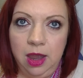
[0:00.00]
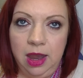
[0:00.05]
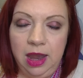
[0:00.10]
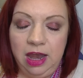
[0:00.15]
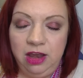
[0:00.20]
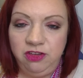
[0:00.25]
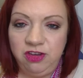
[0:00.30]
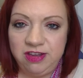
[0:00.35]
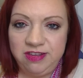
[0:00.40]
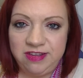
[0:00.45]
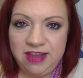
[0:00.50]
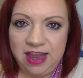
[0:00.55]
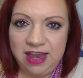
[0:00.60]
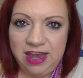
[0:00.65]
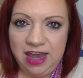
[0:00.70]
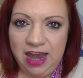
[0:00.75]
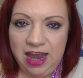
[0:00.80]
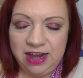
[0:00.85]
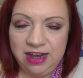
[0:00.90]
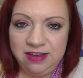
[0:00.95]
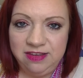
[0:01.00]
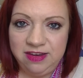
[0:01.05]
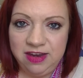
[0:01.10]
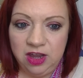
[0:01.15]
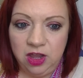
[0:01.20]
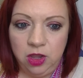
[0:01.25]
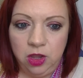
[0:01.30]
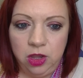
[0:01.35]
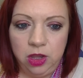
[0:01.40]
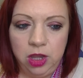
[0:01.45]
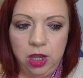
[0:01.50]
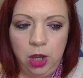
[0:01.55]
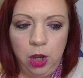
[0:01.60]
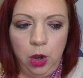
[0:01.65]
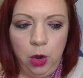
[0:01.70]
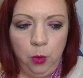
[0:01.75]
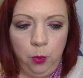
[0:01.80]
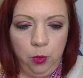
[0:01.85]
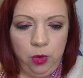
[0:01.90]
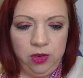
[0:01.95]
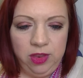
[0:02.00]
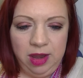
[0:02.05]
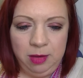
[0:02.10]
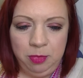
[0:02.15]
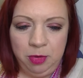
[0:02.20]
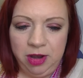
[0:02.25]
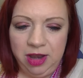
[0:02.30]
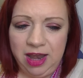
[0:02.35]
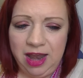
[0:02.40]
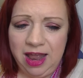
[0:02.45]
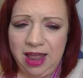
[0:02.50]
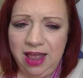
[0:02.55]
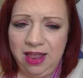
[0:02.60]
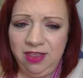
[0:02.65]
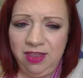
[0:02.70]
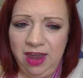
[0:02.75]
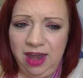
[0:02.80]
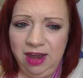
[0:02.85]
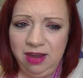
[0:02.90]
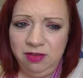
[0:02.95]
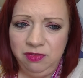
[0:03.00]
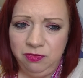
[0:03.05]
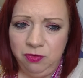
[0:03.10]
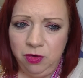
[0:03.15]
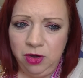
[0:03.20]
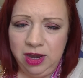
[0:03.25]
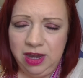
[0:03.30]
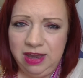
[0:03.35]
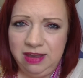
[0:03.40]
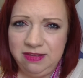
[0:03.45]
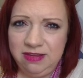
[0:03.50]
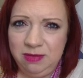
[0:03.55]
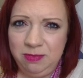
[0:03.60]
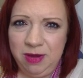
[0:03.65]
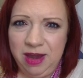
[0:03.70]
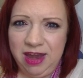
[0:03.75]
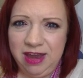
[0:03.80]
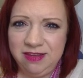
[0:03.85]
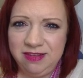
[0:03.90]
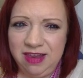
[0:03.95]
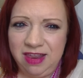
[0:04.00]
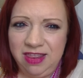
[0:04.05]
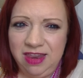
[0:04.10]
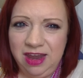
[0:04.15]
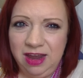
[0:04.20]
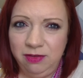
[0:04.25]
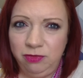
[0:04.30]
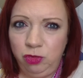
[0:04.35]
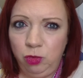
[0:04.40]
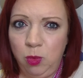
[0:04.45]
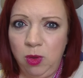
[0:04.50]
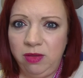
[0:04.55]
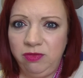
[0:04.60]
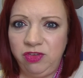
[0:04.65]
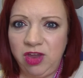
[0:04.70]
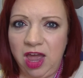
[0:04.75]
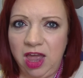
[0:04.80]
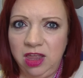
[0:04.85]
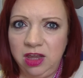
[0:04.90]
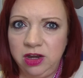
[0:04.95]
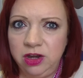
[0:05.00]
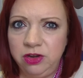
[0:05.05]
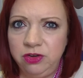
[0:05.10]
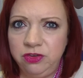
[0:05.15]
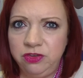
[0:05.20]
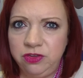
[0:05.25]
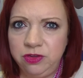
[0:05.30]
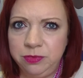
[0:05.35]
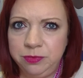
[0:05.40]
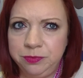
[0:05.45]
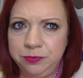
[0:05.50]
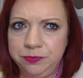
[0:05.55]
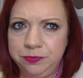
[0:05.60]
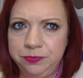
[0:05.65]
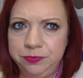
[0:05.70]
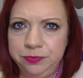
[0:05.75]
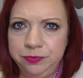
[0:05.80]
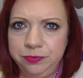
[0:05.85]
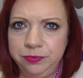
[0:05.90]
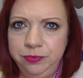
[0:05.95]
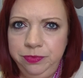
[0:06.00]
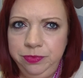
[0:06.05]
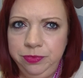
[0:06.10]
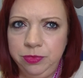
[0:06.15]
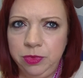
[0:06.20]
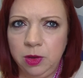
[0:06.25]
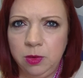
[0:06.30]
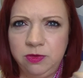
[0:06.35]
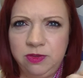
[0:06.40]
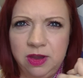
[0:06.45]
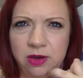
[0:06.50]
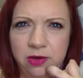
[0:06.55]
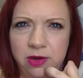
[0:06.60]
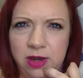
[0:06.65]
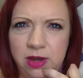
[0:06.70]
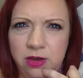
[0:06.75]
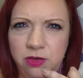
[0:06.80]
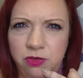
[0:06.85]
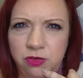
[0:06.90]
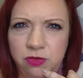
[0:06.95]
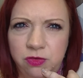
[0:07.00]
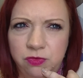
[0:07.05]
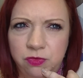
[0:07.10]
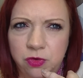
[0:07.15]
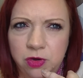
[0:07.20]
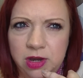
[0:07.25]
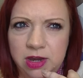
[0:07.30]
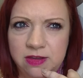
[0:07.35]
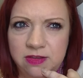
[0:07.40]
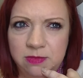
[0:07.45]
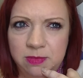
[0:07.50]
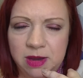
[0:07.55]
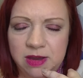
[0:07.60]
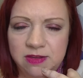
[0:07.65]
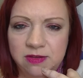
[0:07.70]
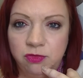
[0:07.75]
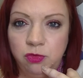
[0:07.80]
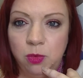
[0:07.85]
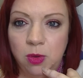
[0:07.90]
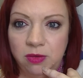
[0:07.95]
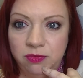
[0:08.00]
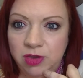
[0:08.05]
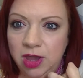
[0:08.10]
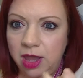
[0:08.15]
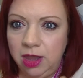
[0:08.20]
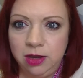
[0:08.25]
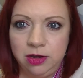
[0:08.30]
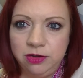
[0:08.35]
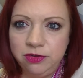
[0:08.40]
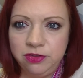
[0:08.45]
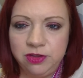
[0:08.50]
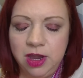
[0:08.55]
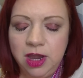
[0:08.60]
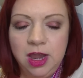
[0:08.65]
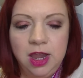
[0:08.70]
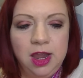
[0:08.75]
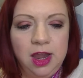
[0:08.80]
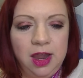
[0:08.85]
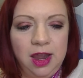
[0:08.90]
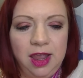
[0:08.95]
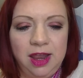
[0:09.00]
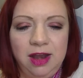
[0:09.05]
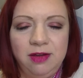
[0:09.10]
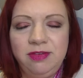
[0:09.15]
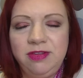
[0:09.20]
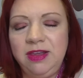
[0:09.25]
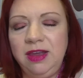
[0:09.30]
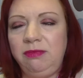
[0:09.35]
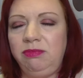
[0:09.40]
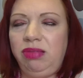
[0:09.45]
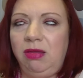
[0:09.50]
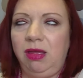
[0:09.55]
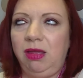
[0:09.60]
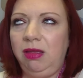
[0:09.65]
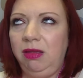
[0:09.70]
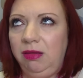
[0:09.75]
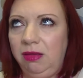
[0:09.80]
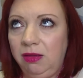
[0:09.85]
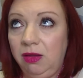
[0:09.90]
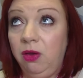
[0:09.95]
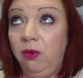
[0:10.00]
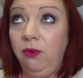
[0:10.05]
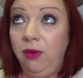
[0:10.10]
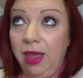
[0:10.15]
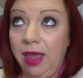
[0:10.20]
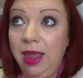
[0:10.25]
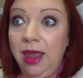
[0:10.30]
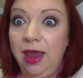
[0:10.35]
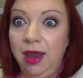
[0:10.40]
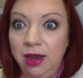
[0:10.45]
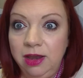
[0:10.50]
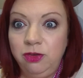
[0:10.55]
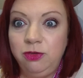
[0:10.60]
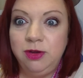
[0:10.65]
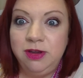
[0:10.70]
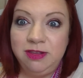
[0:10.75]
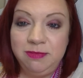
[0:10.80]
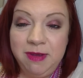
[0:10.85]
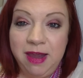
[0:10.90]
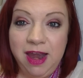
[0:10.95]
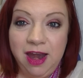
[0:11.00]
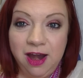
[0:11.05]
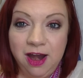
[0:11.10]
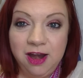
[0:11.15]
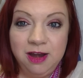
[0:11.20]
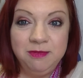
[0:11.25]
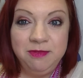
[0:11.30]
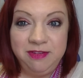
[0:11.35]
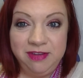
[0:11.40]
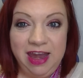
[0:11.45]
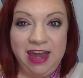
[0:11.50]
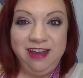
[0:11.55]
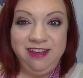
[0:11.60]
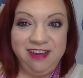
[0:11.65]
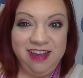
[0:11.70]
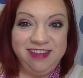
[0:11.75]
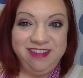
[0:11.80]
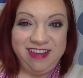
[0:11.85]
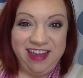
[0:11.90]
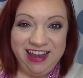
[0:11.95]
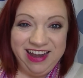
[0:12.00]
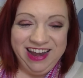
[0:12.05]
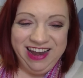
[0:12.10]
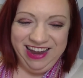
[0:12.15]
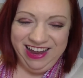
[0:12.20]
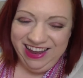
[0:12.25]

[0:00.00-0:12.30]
HSN had a deal where they put it on like for easy pays, I think of $12 was that right? Four easy pays of $12. And I was like, okay, twist my arm, HSN.